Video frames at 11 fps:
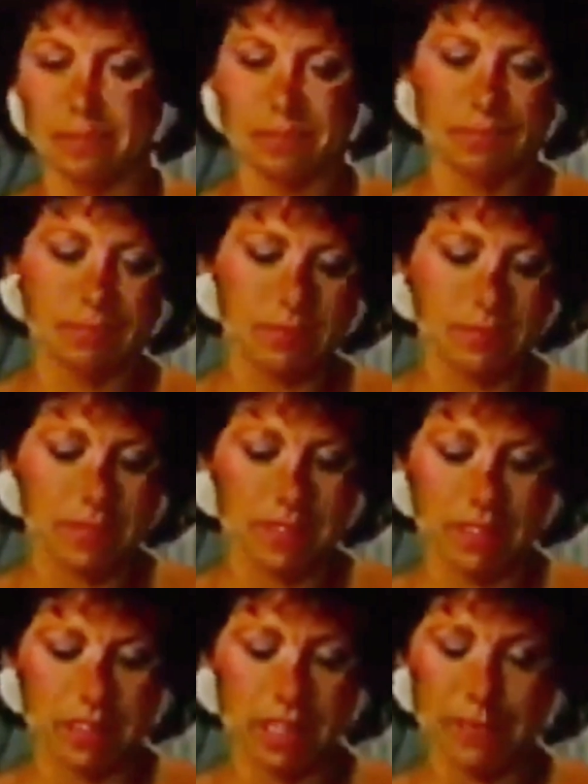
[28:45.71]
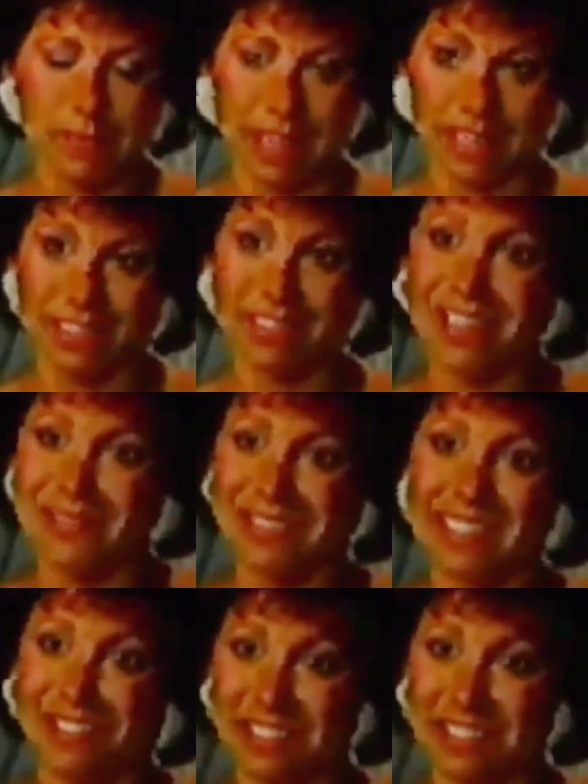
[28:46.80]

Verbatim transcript: um, but I do.